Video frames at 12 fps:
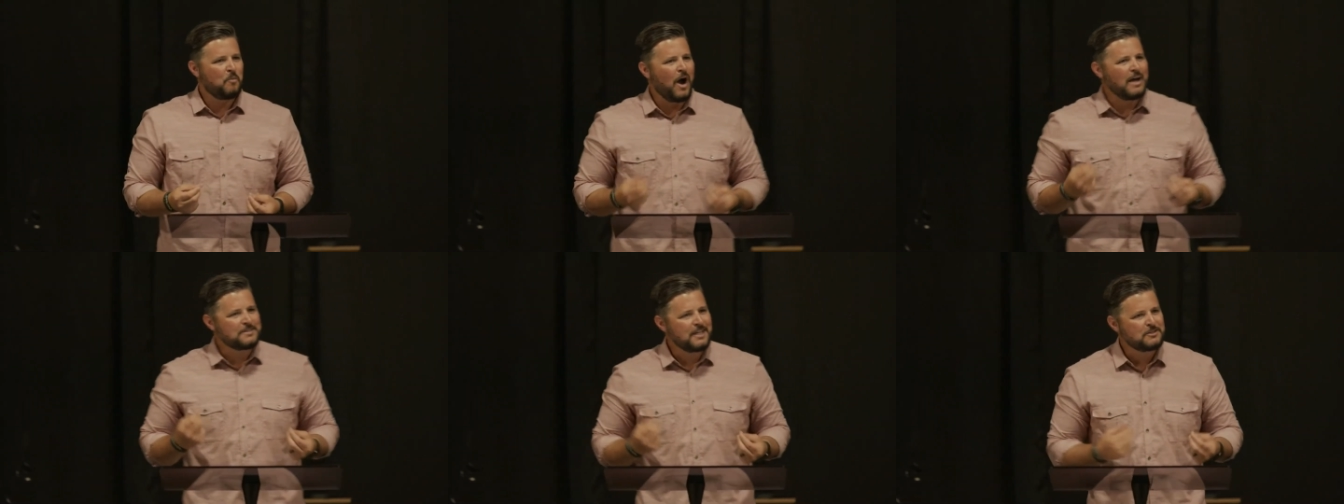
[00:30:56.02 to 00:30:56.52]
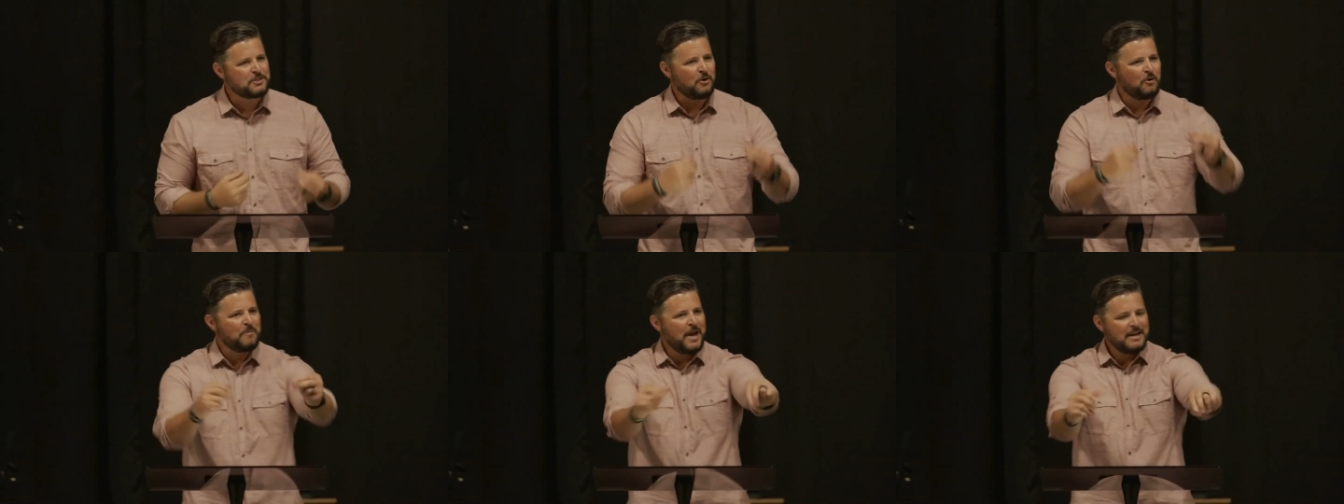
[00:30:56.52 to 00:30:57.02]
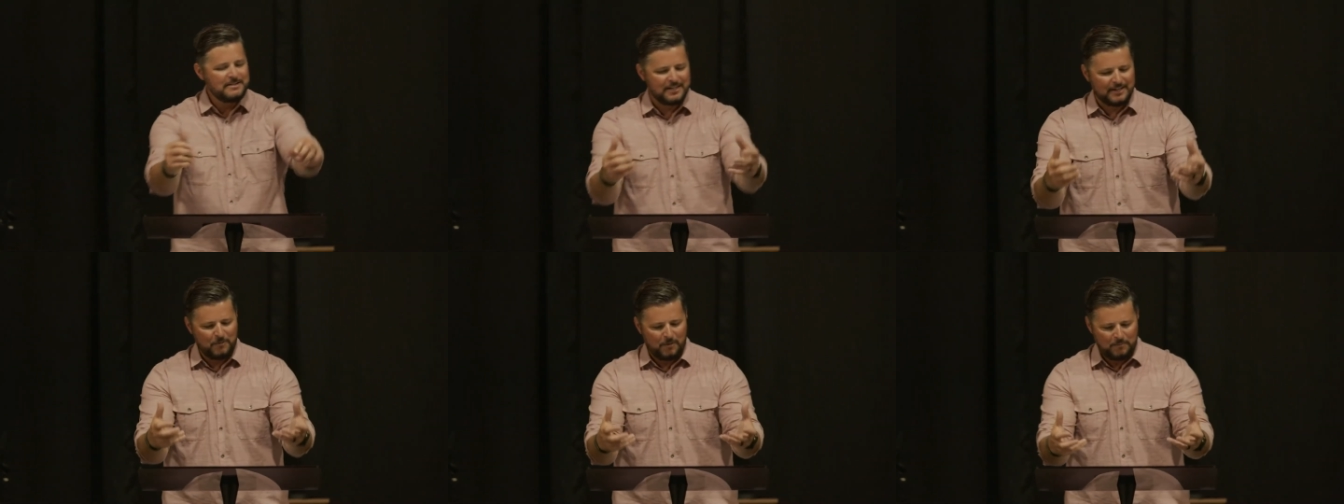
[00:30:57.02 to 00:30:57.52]
And why is that so
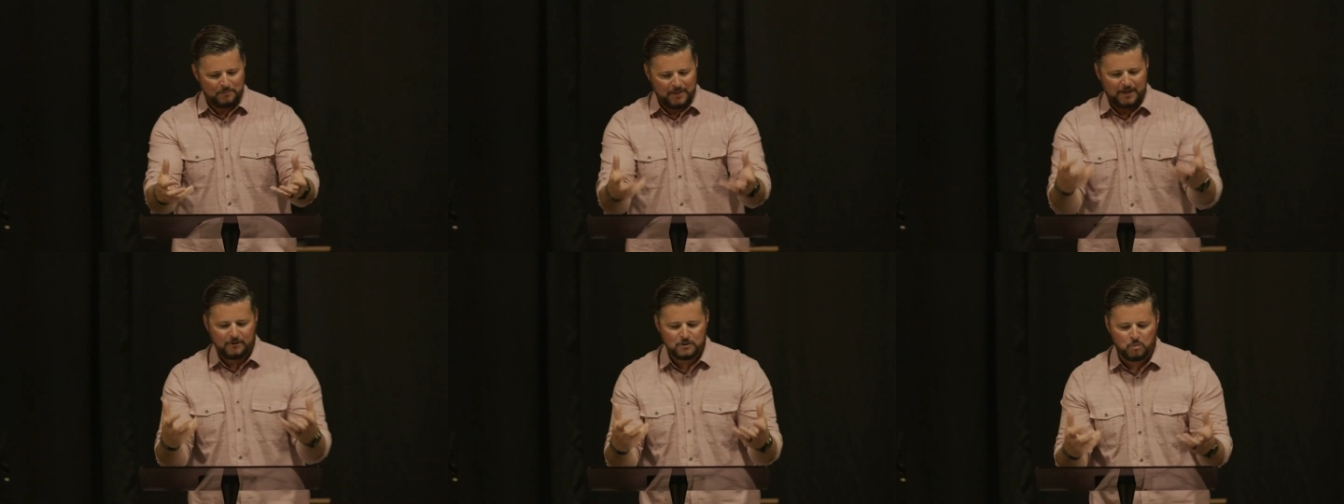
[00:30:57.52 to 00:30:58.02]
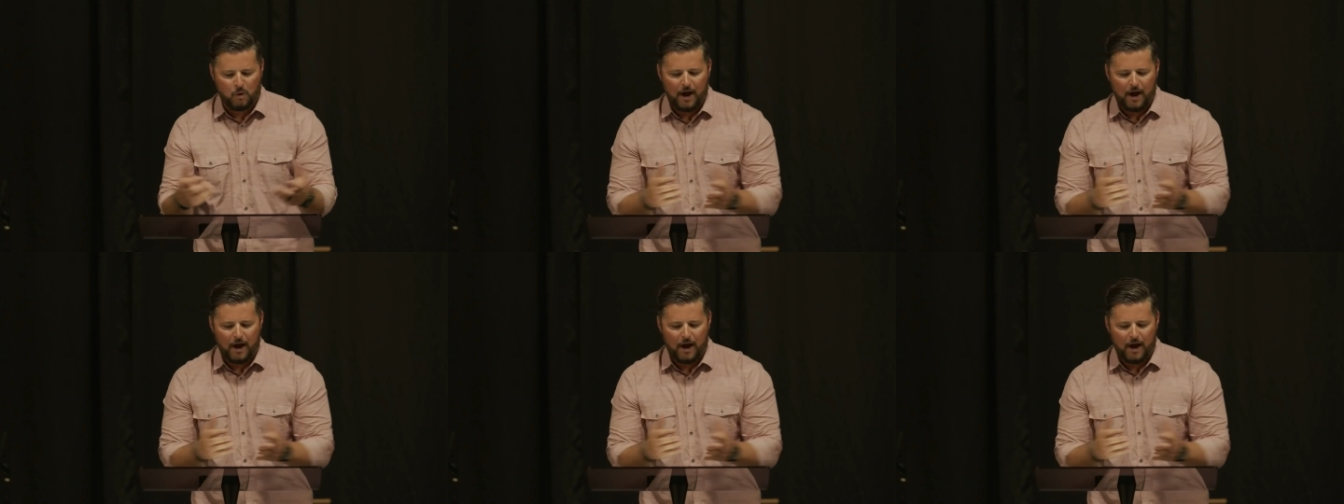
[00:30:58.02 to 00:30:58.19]
amazing? Well, here's